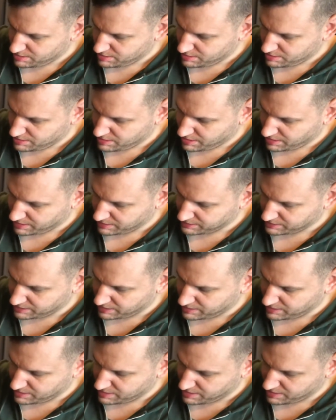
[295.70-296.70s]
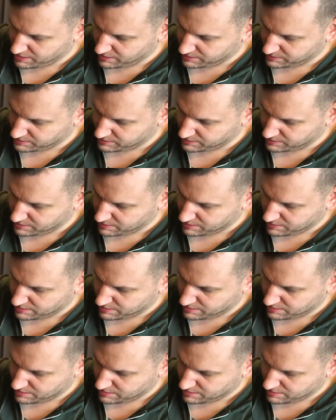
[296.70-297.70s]
It has a nice
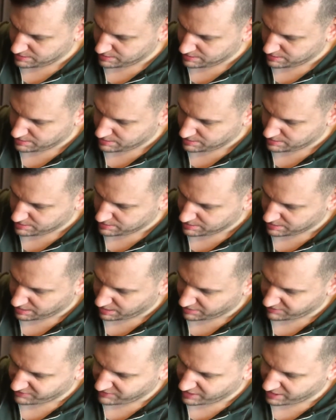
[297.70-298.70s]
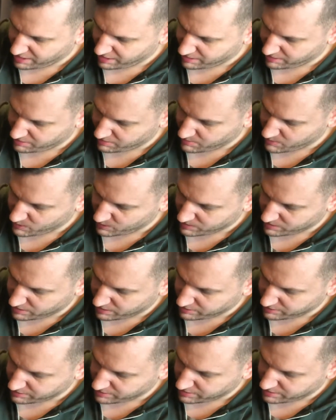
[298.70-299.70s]
kind of caramel
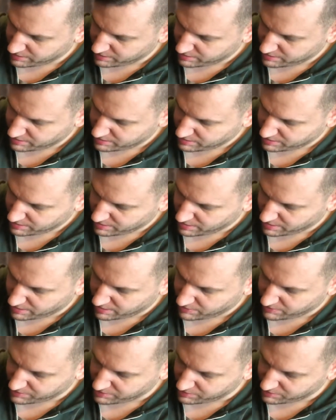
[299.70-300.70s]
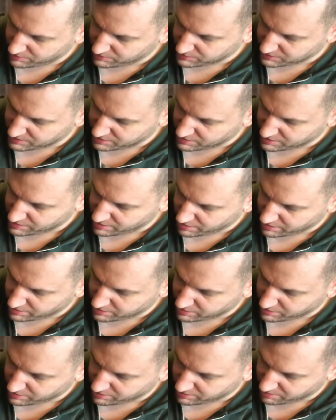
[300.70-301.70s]
color when you use the
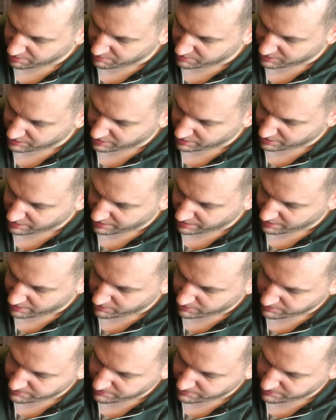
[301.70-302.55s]
darker creme de cacao.